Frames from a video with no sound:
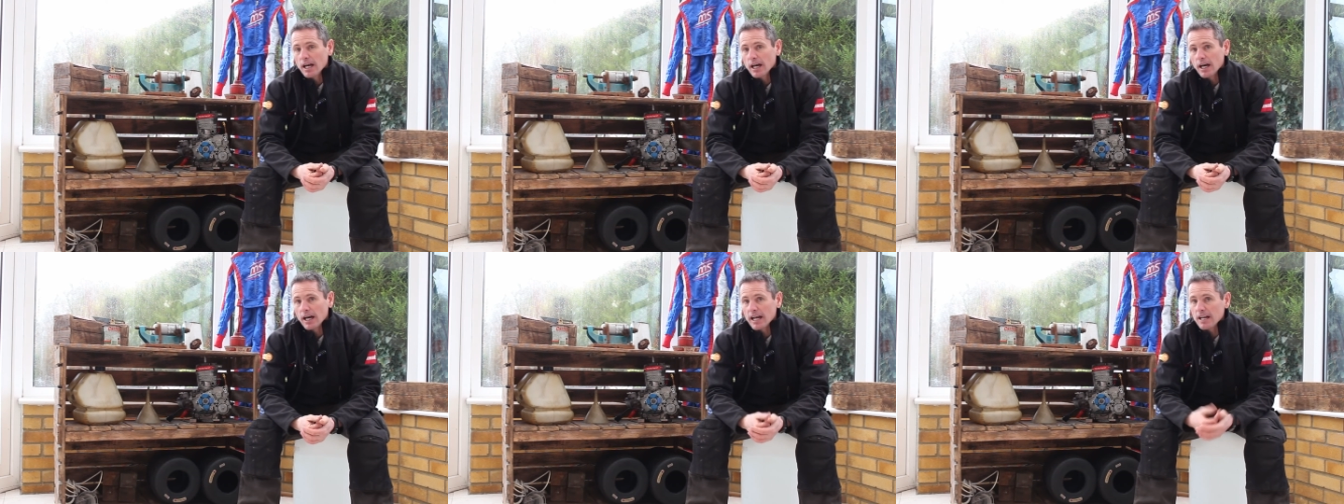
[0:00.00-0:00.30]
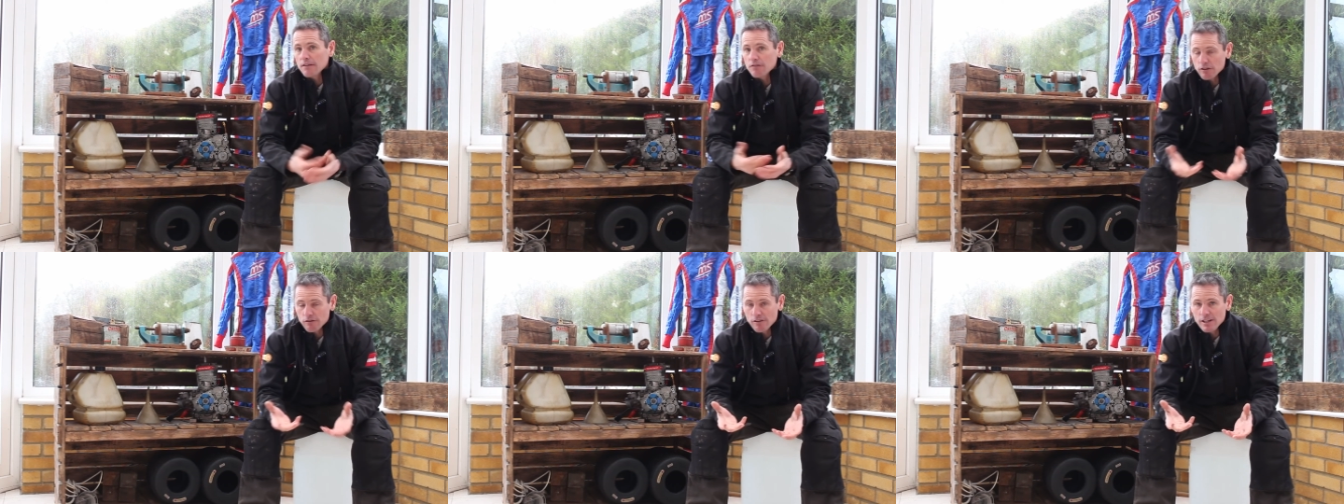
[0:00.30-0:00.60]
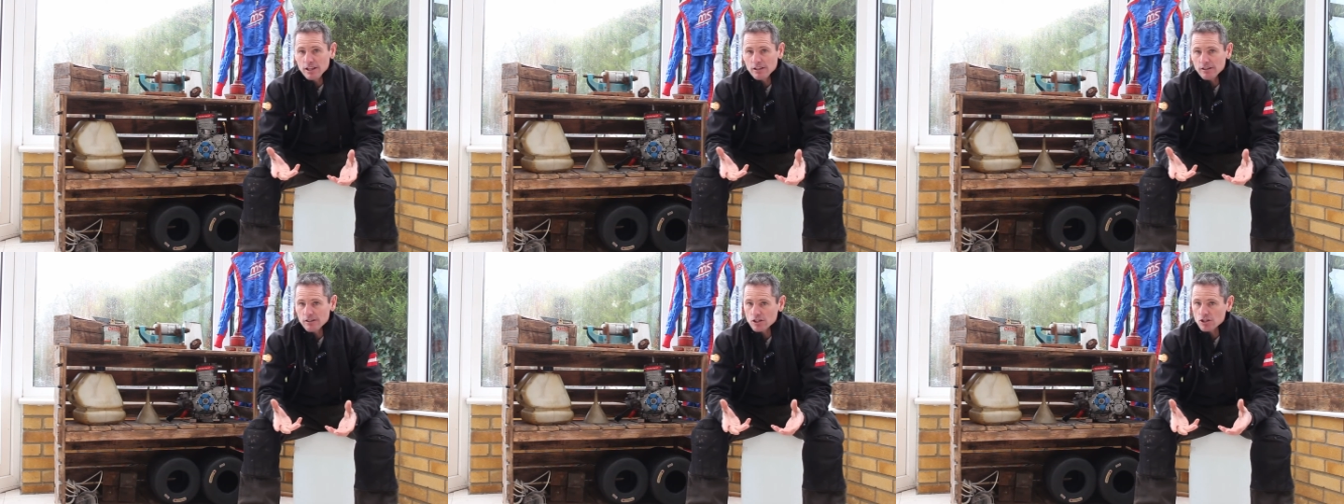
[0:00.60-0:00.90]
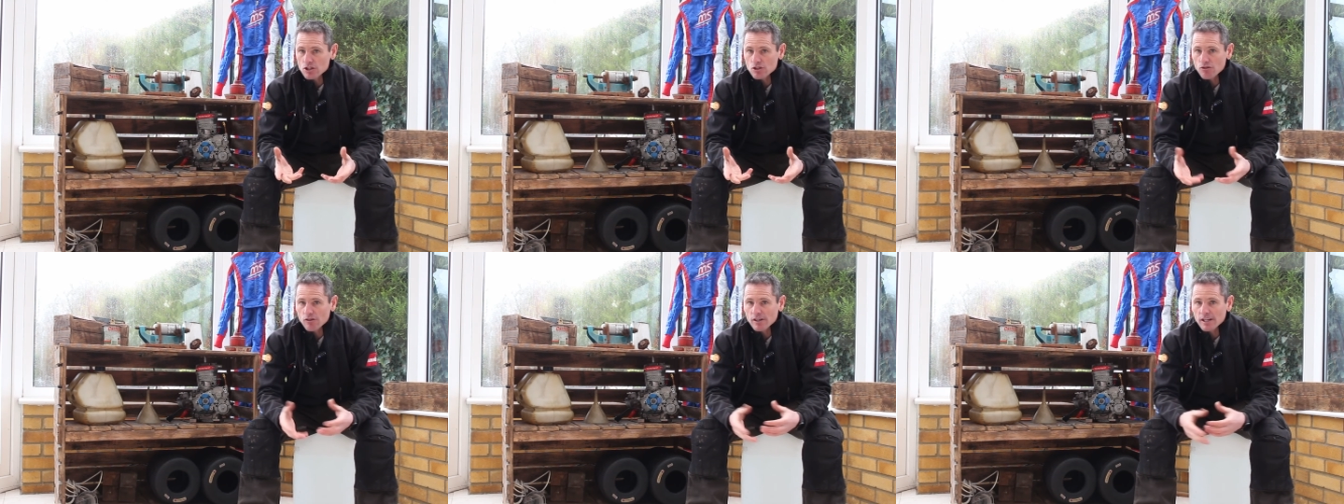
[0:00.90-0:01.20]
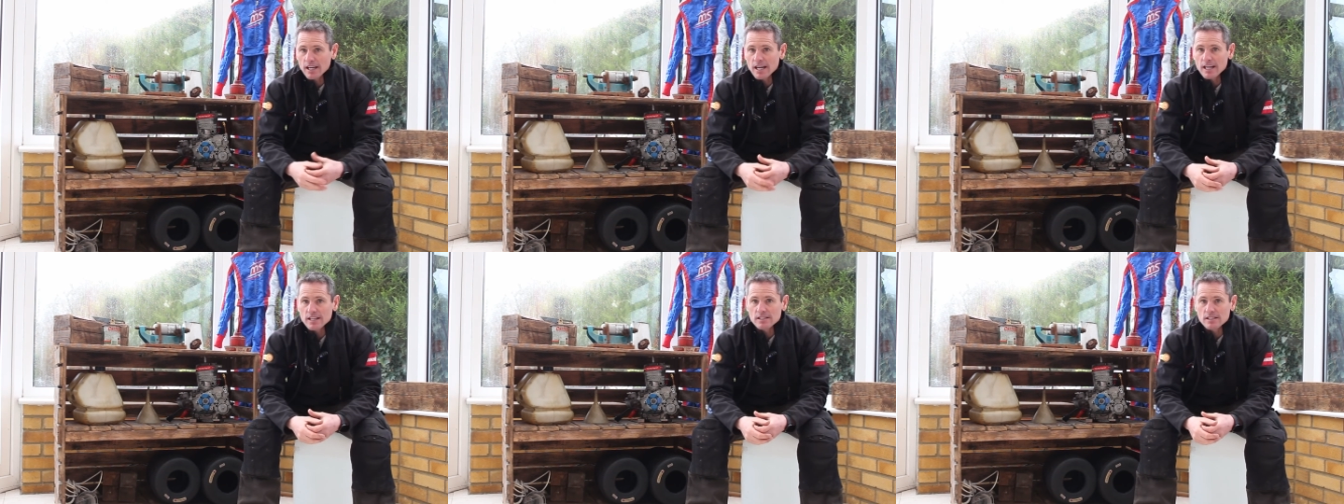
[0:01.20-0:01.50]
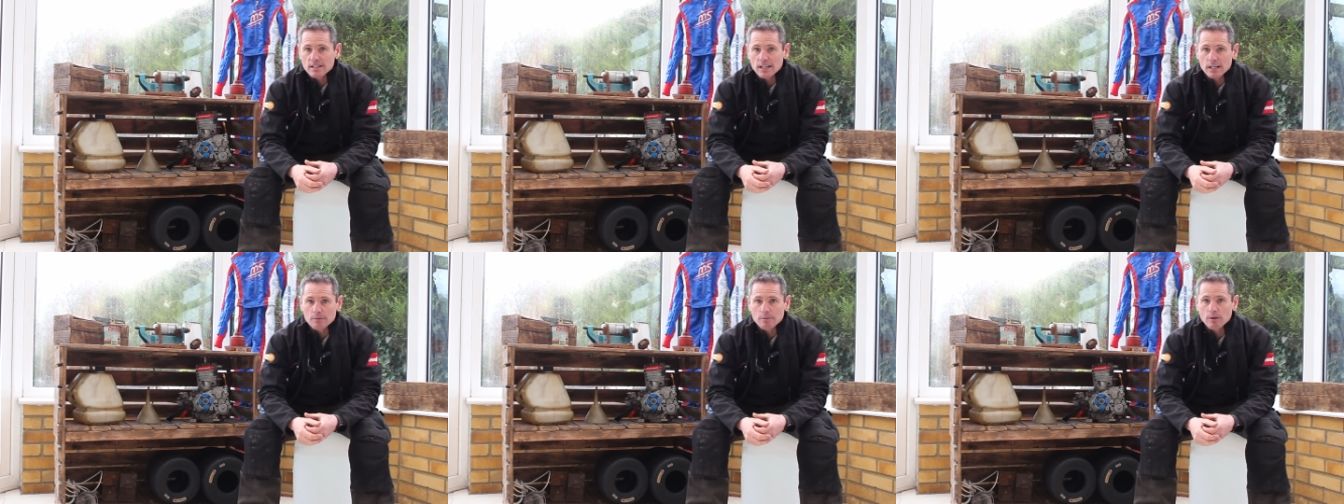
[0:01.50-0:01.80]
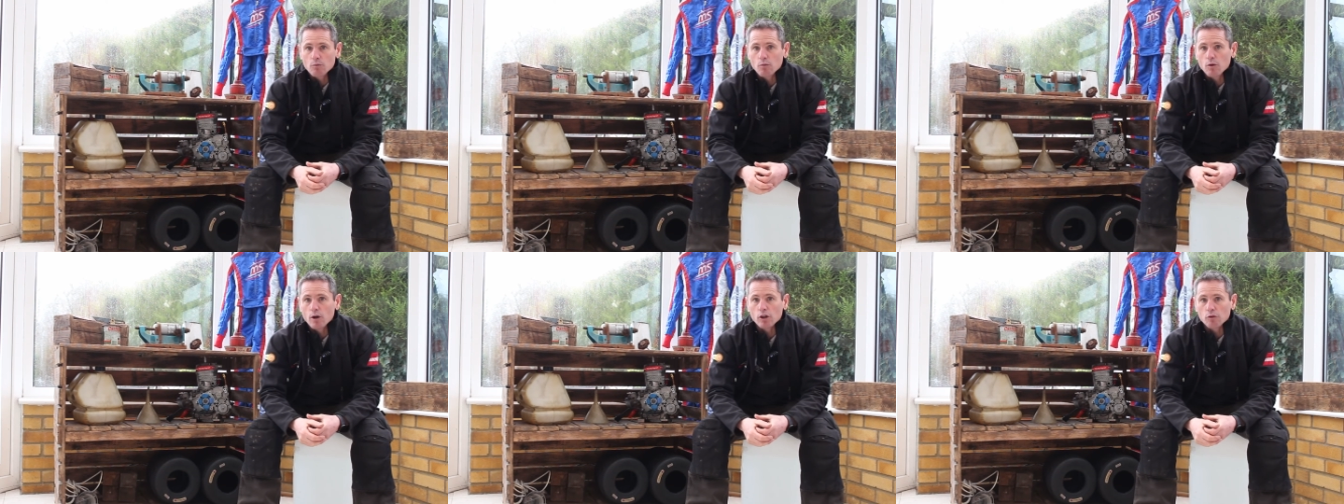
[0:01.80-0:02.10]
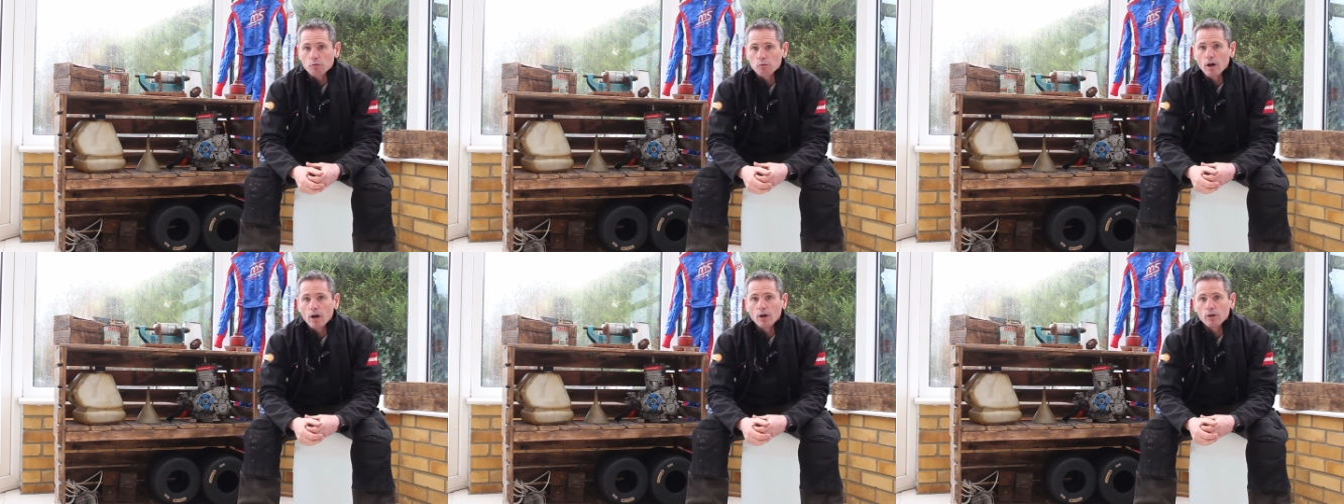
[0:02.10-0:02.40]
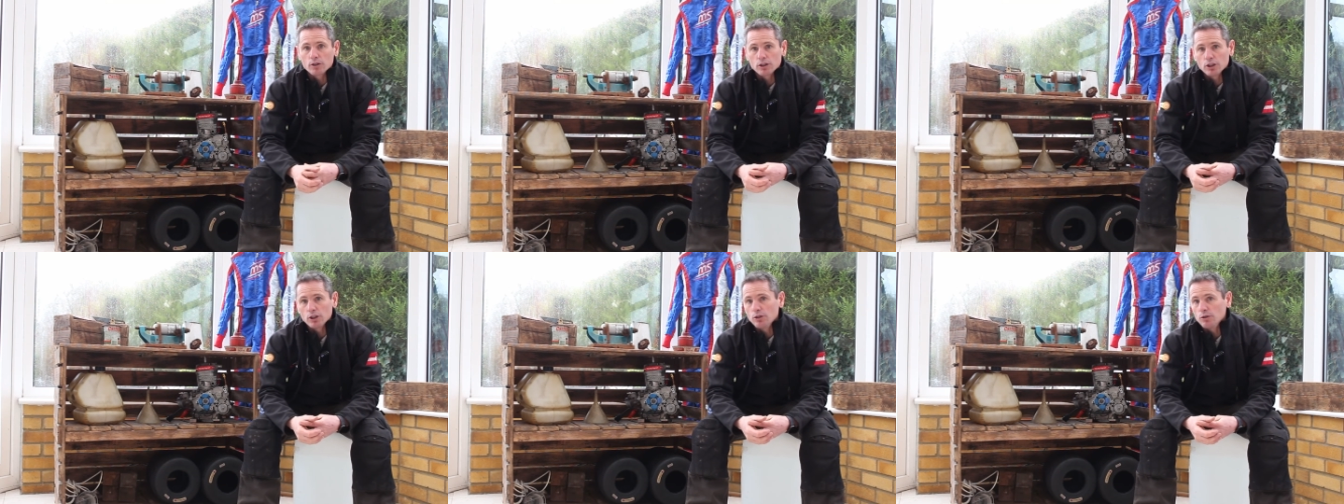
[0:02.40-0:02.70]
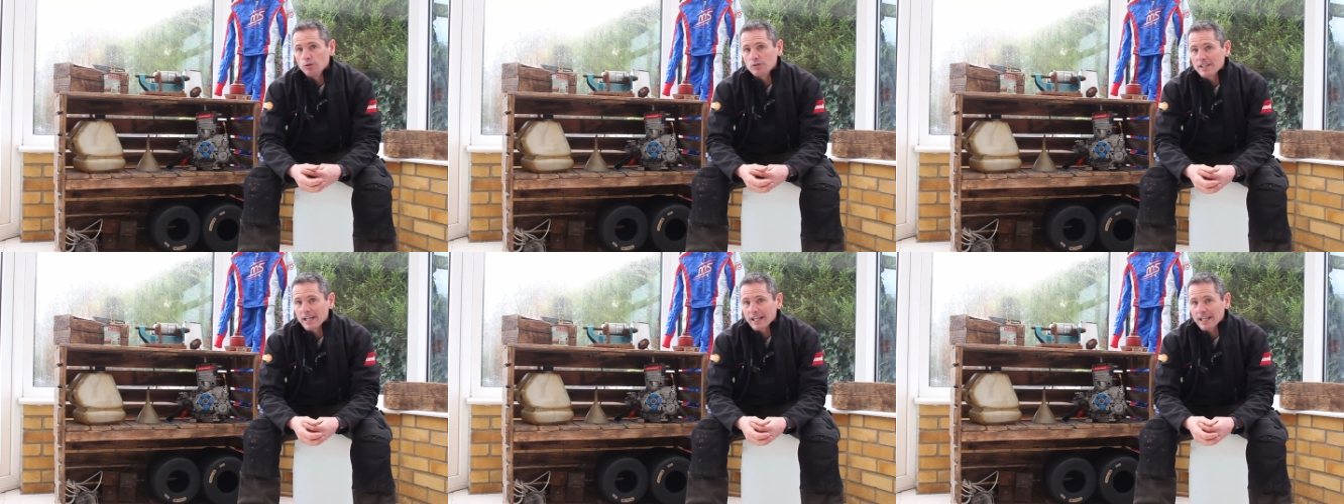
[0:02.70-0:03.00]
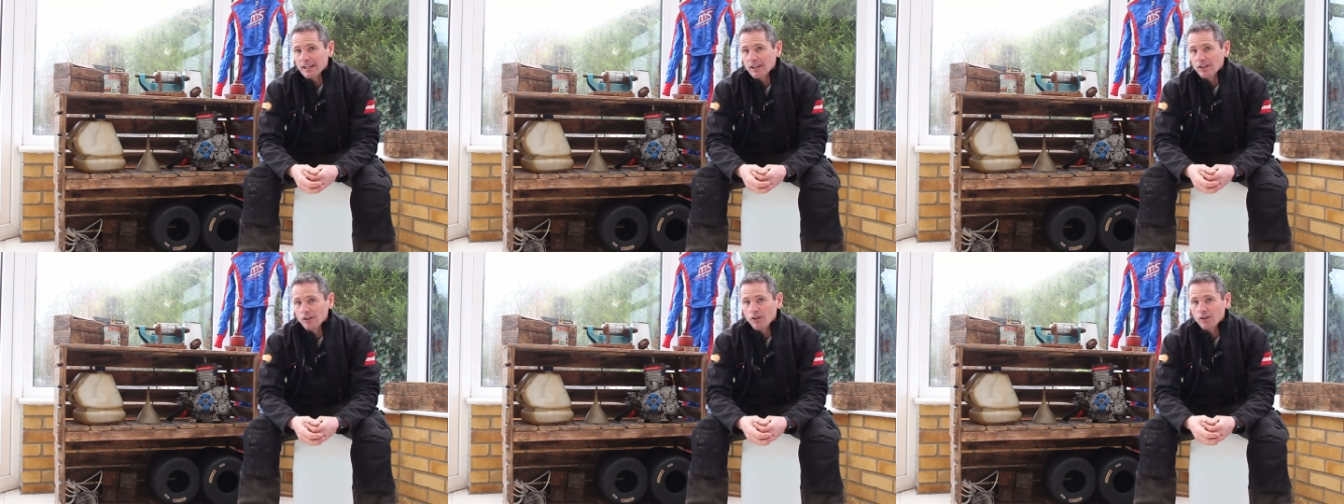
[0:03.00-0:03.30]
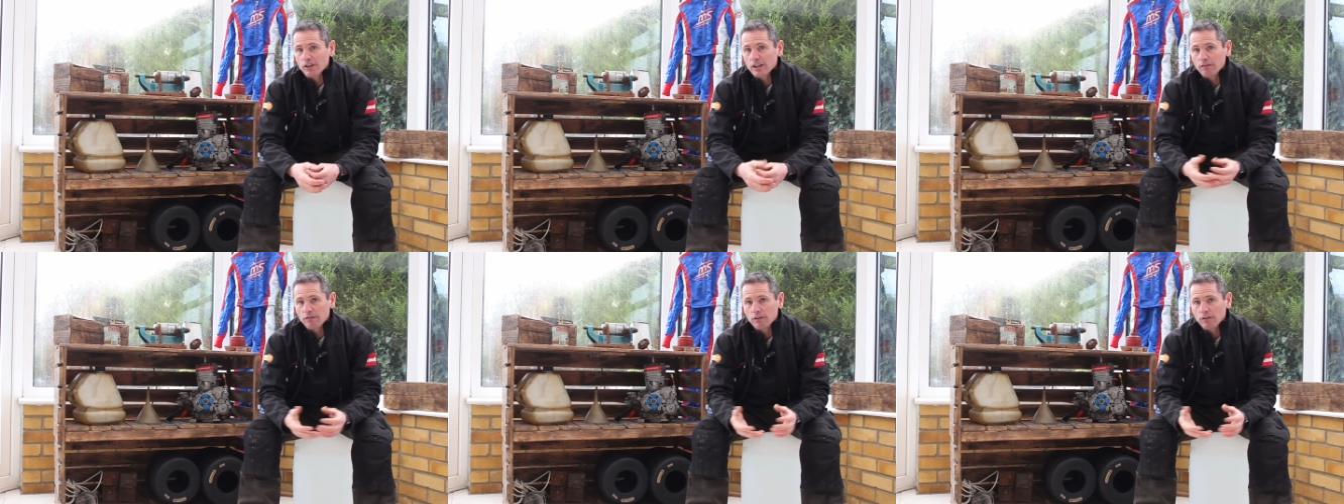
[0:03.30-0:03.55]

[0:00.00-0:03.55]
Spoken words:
And if you're in the industry, it's going to be worthwhile you taking a look.